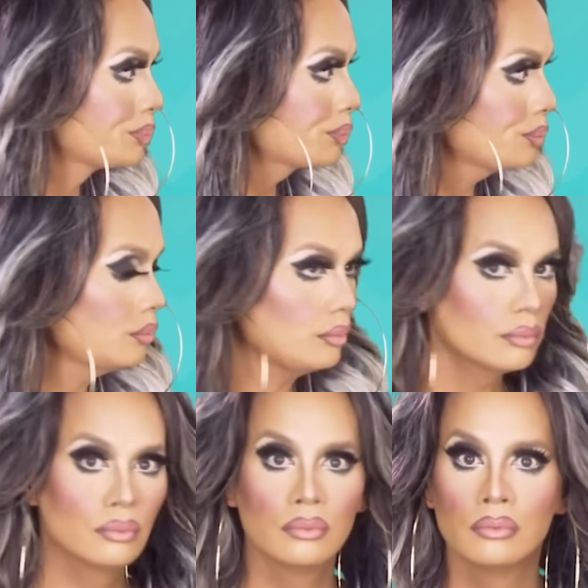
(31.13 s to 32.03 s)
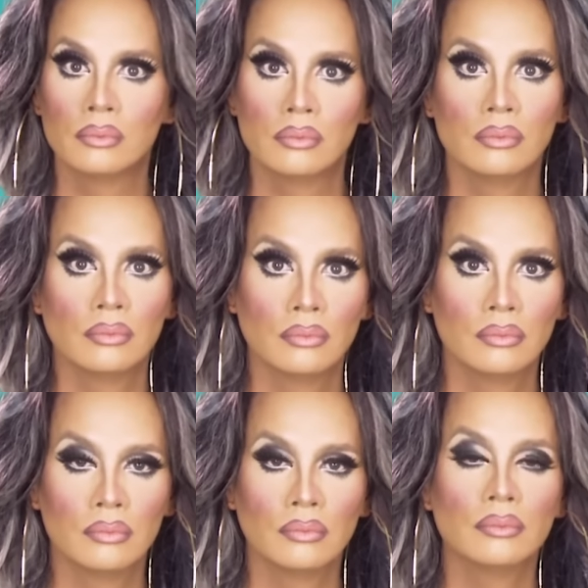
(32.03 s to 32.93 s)

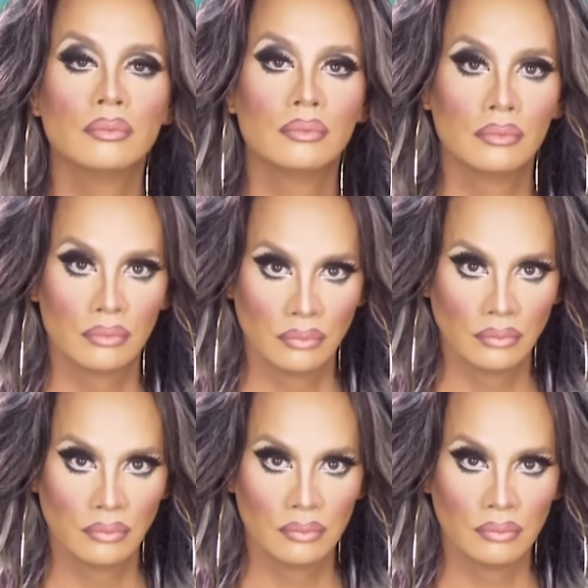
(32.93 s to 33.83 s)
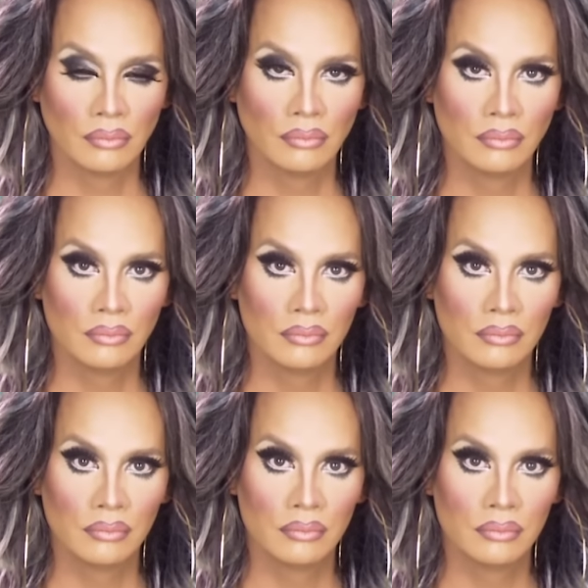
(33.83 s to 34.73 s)

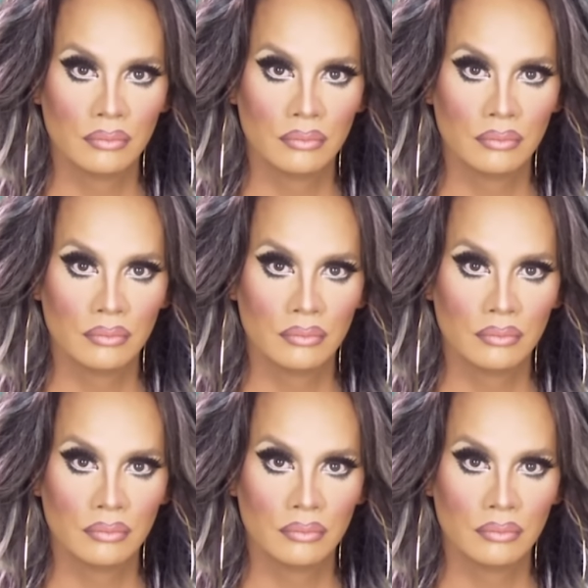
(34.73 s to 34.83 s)
The person shown says nothing.